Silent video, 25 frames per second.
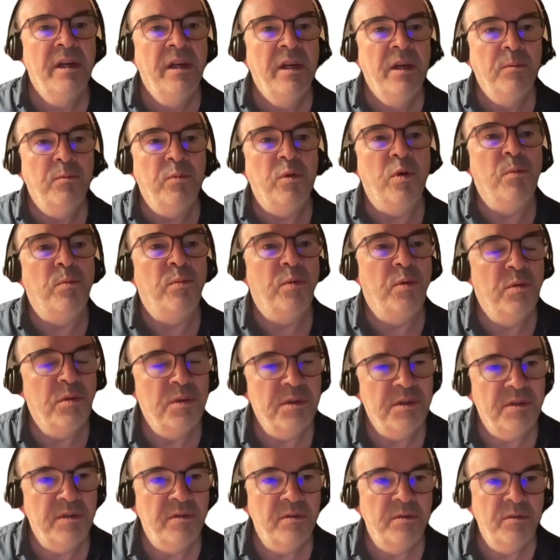
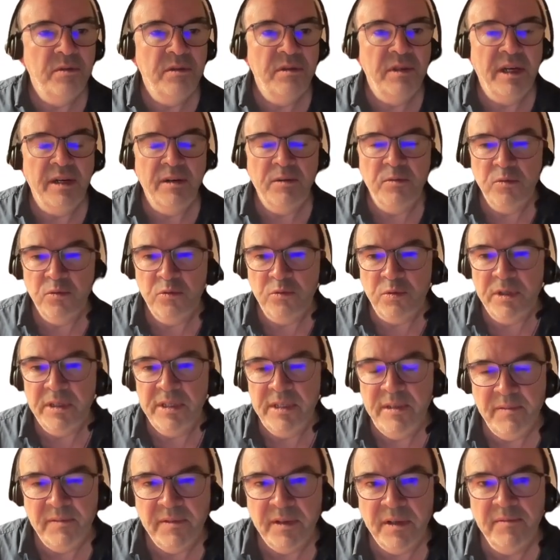proposed now
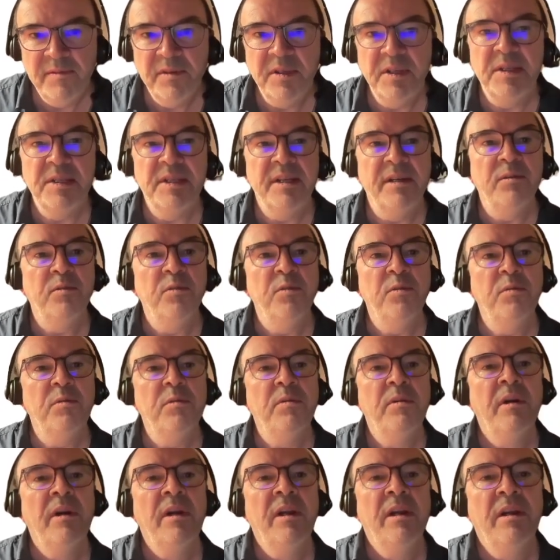25 years
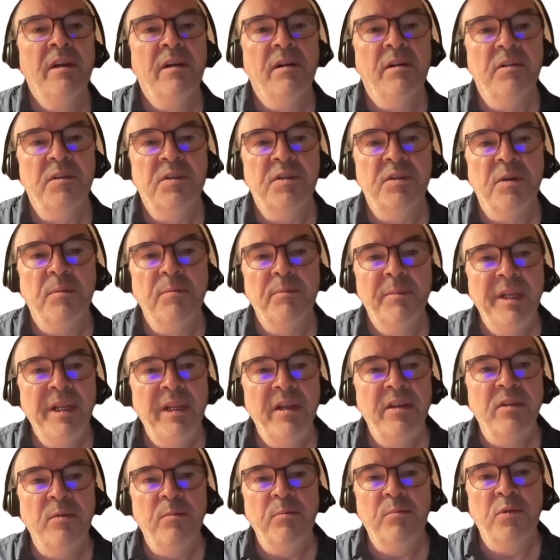ago some
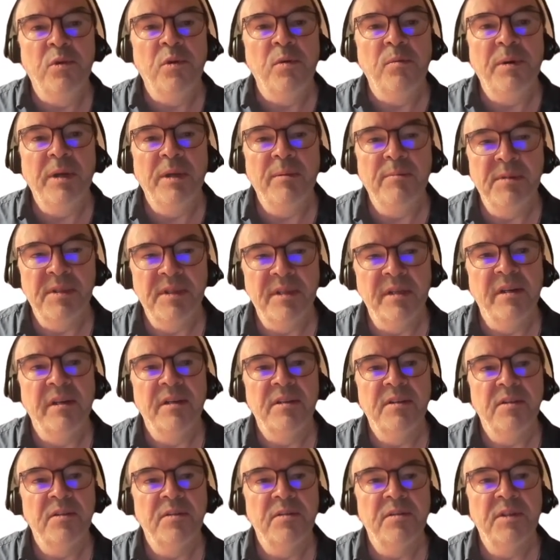millennium problems. There
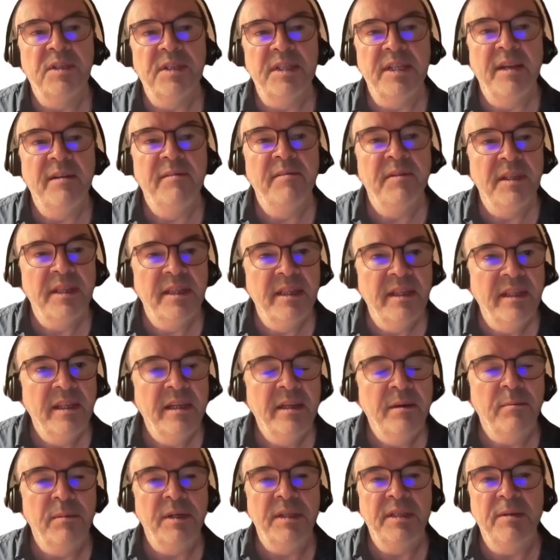are 7
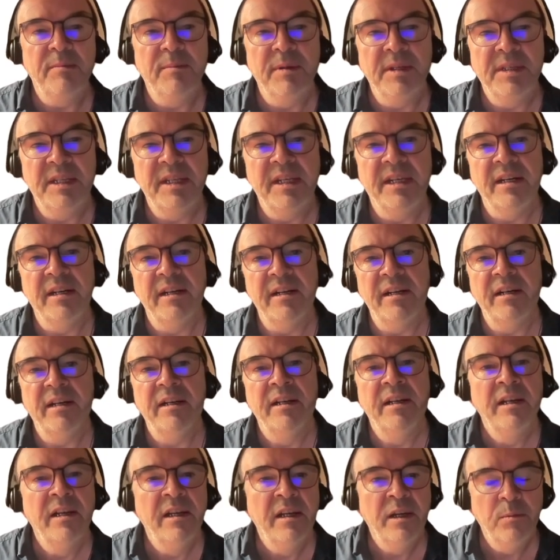mathematical
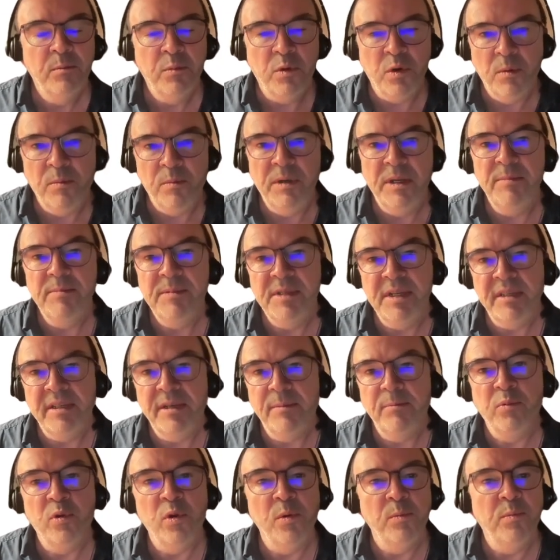problems that
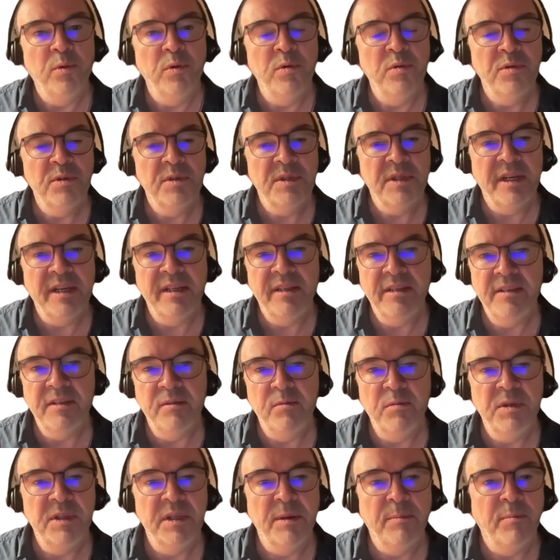are proposed, and
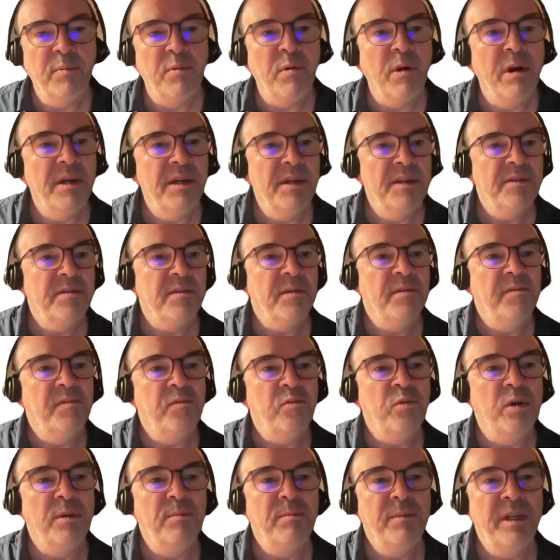there is a prize of
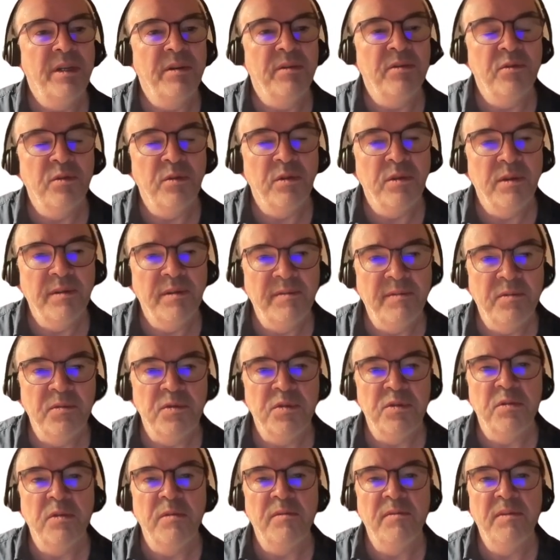$1 million for
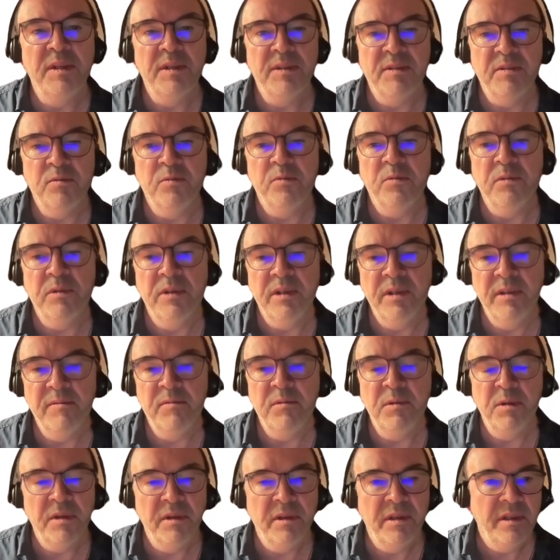solving
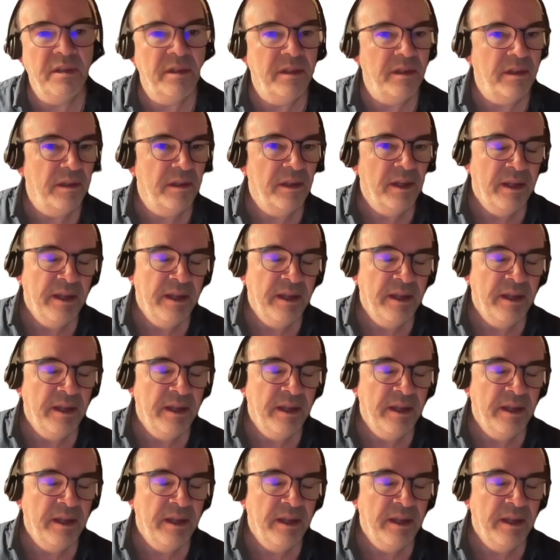every